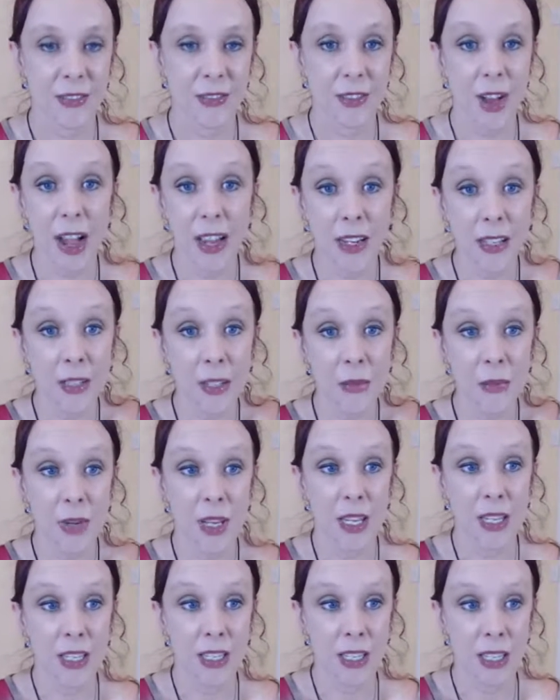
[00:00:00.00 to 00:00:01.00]
finally,
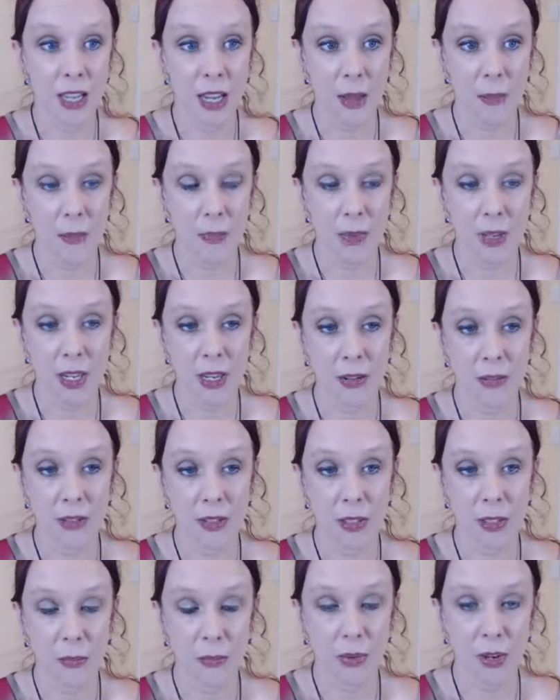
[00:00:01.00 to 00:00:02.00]
we ended up being
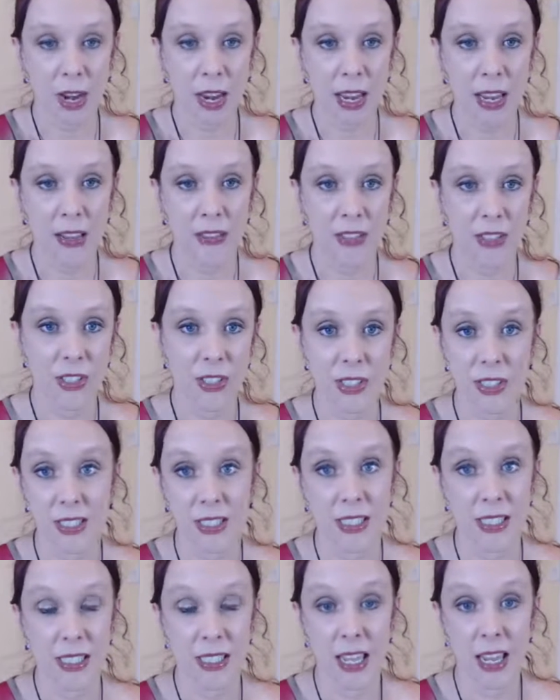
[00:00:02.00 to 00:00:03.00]
really brave and
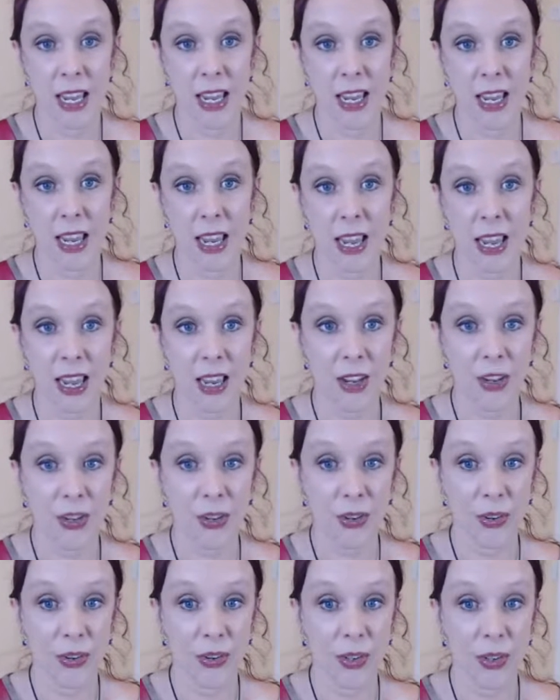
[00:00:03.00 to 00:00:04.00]
just saying, hey,
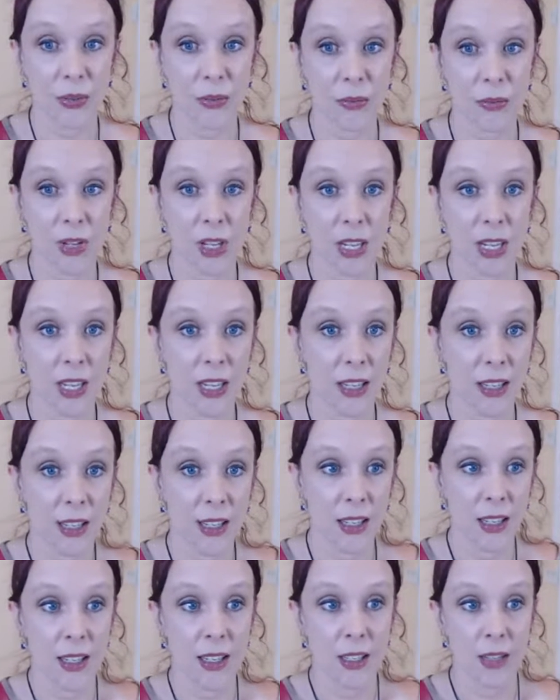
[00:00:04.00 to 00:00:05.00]
can we
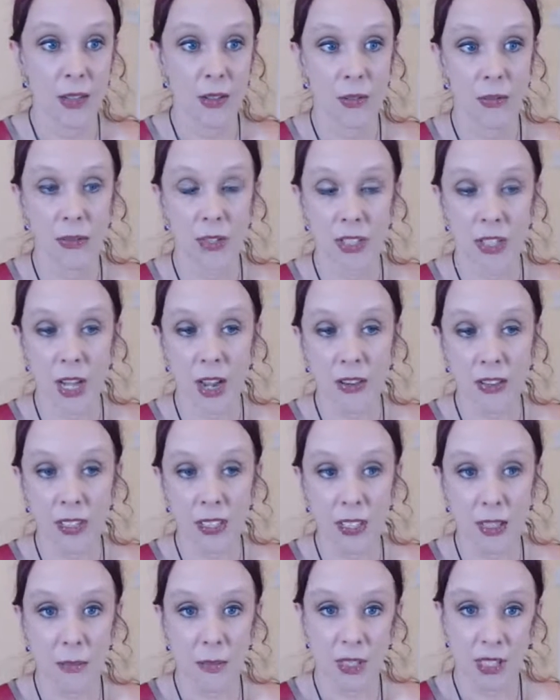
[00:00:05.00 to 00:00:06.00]
reach out to
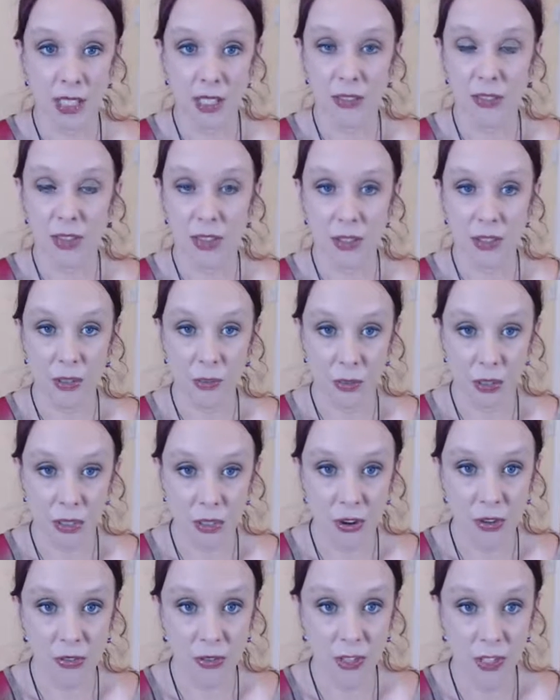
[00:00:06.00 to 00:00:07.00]
them and see if they'll switch
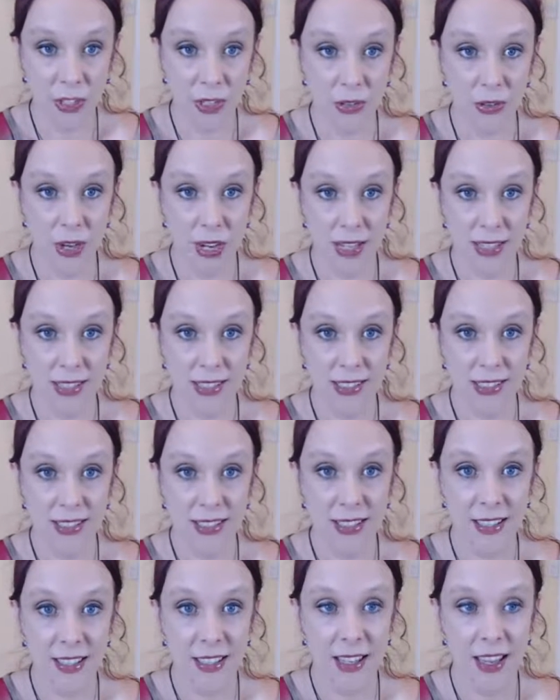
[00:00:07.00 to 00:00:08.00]
over to
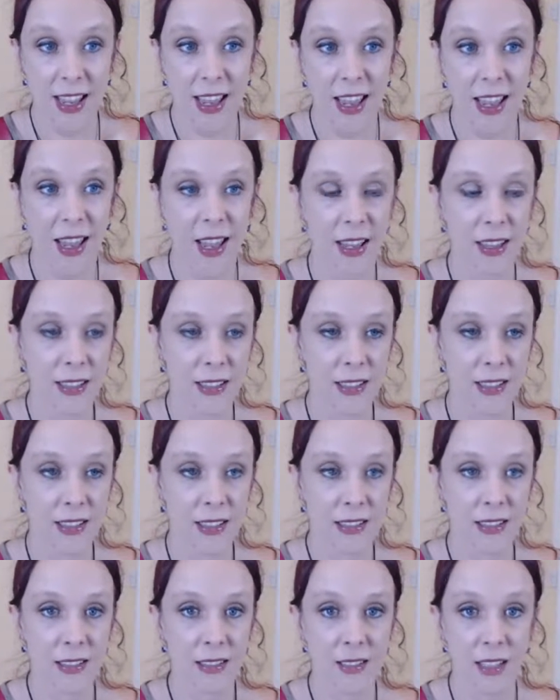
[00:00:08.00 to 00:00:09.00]
us? And
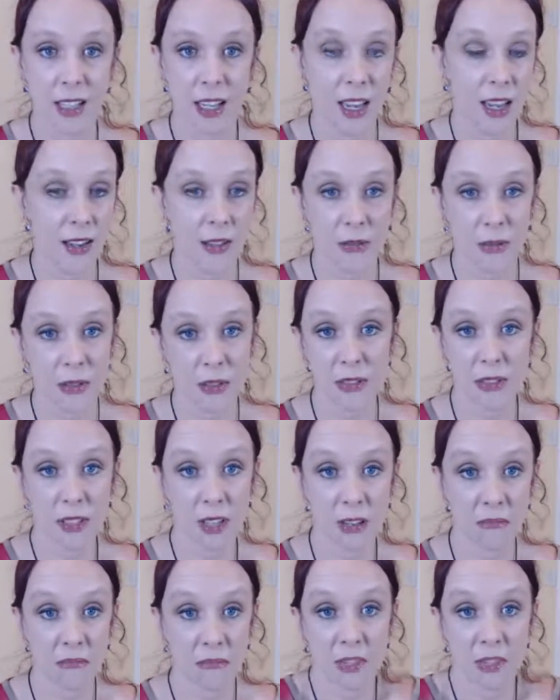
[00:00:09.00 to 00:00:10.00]
the guy was just
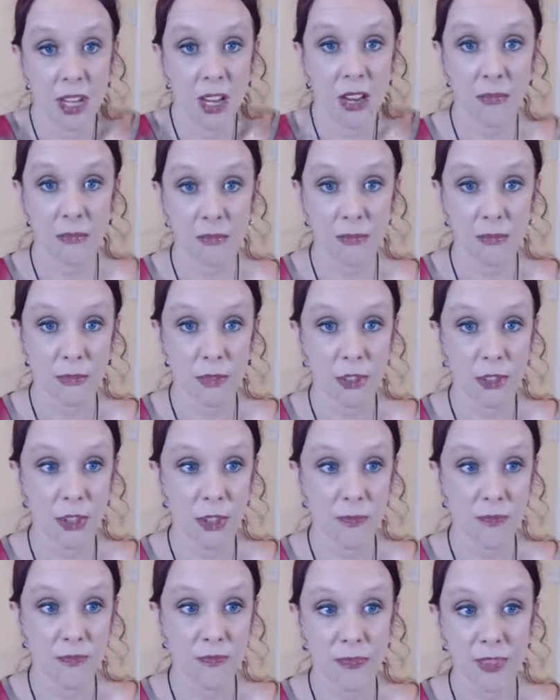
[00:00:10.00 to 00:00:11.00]
like, yeah,
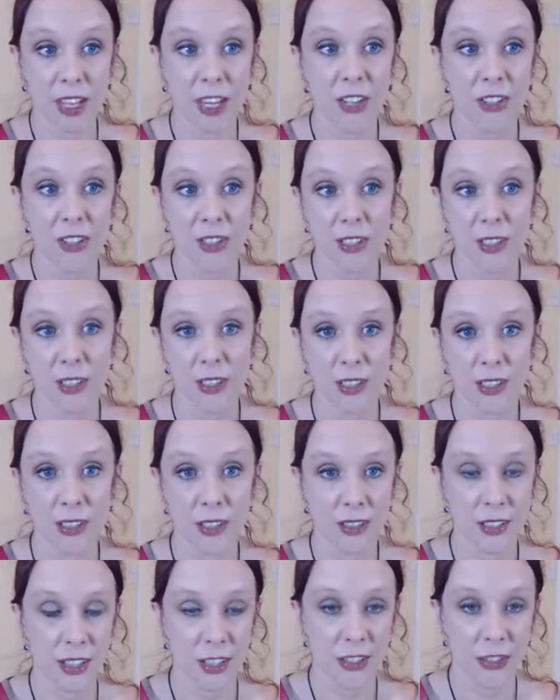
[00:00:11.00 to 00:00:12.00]
sure. Here's
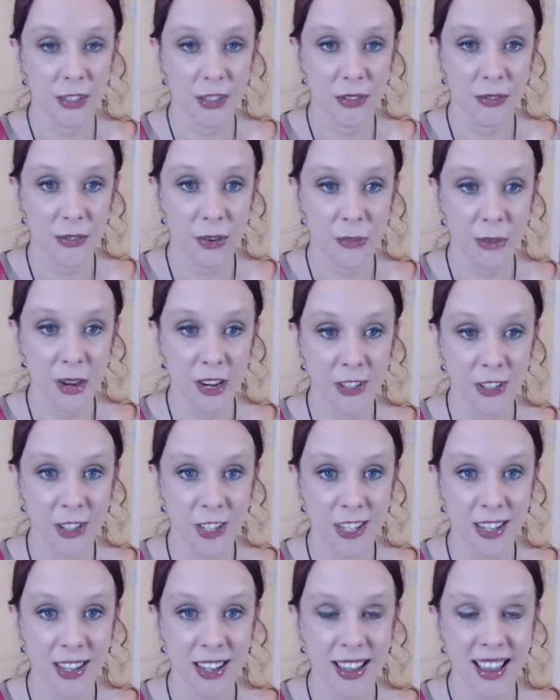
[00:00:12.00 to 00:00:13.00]
their
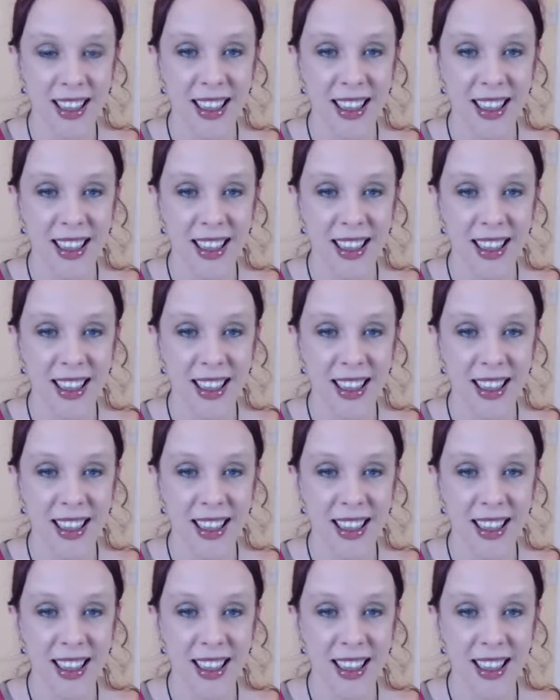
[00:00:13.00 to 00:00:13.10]
information.